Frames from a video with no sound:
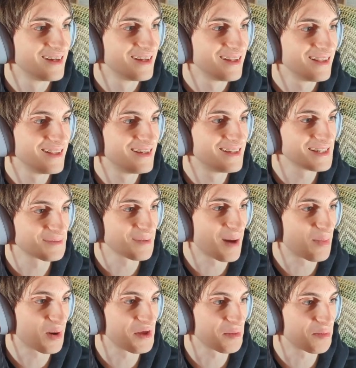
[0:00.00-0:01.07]
This is my
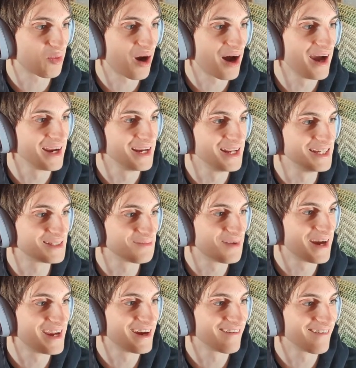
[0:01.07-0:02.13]
brother Brian, he's my
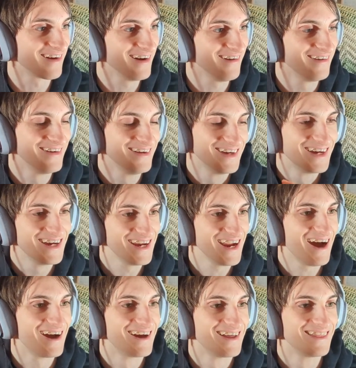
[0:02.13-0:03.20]
hero.
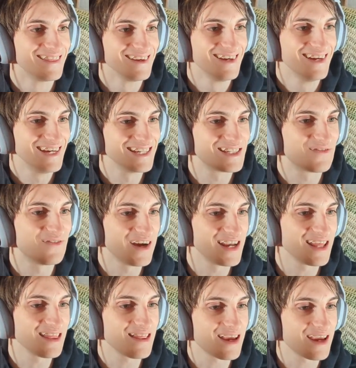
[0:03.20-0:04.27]
Yeah. He's
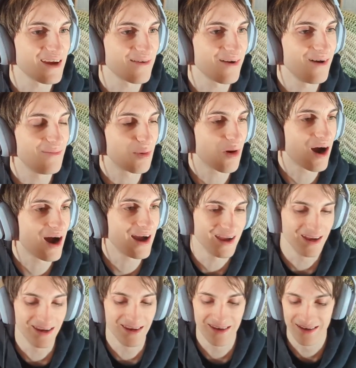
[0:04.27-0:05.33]
fighting the hero
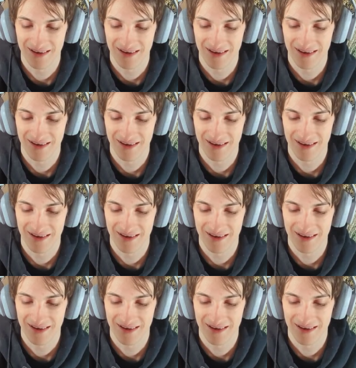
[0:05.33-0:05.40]
Brian.